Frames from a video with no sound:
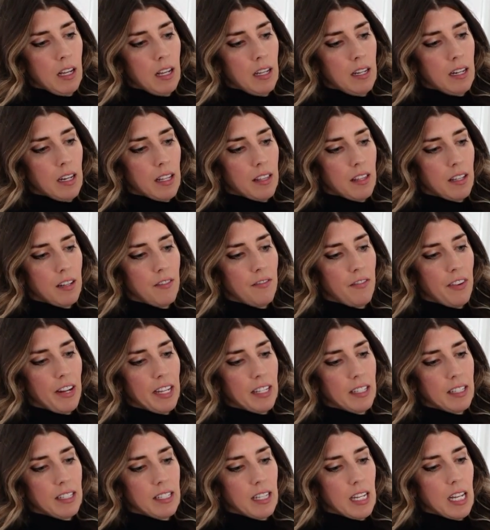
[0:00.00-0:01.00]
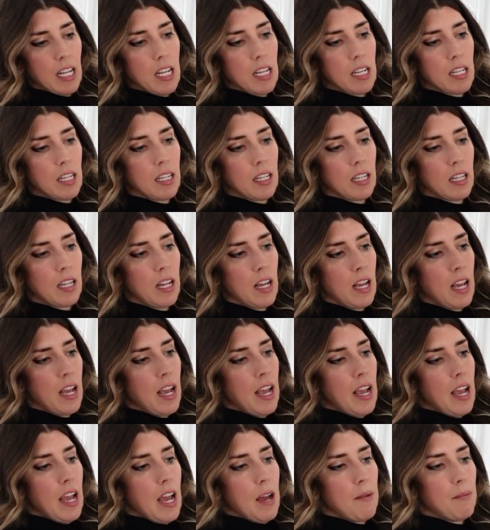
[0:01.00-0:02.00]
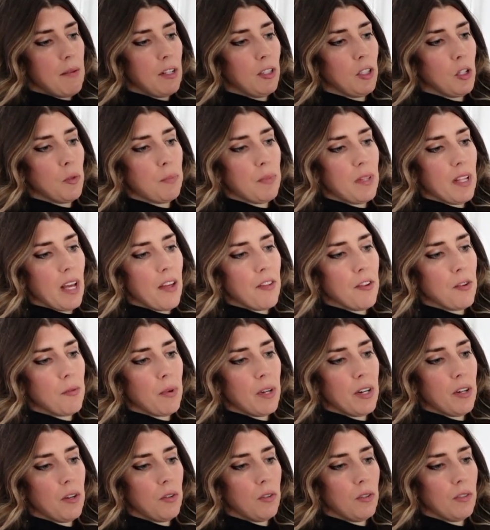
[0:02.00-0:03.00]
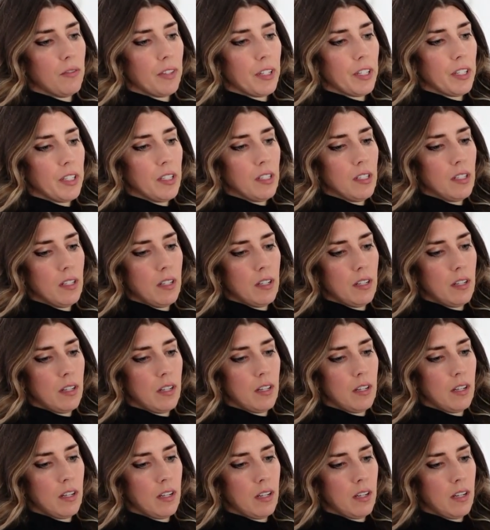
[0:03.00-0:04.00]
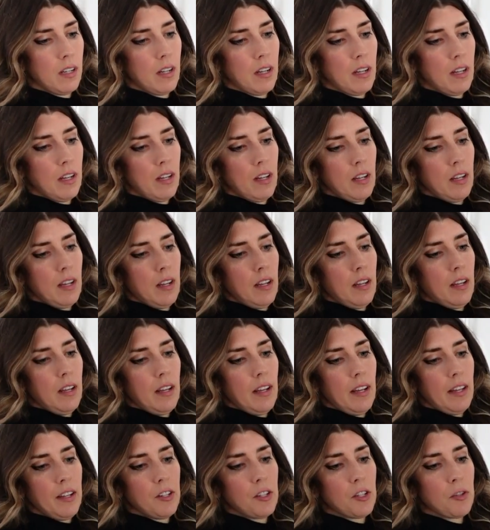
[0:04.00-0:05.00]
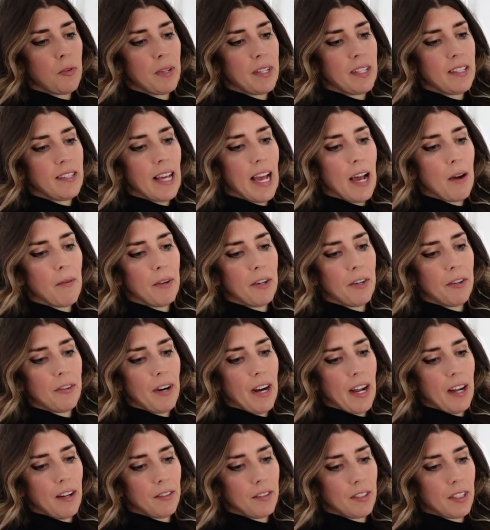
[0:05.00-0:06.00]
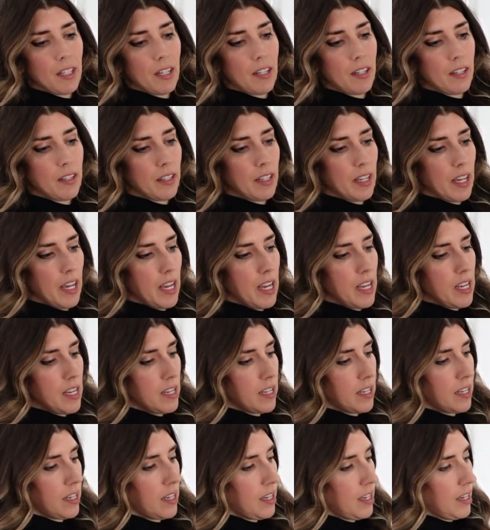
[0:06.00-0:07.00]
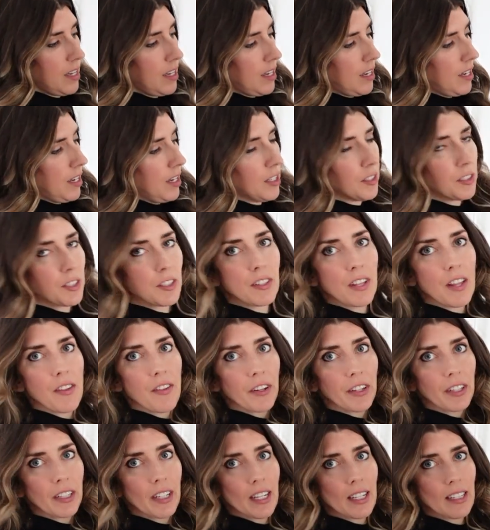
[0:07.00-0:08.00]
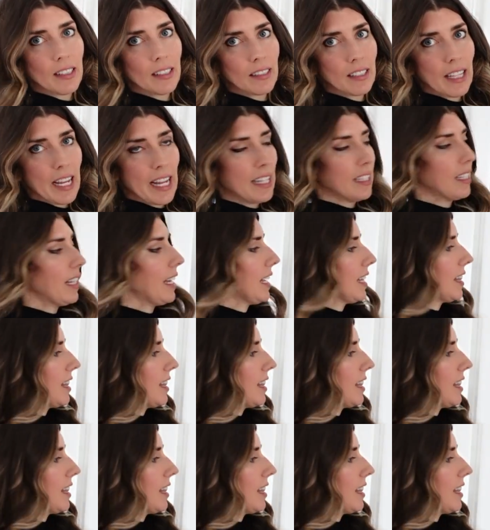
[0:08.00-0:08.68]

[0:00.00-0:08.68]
Nothing fancy. I'm gonna loop the other one over and twist that one around, okay? So then they're gonna lay like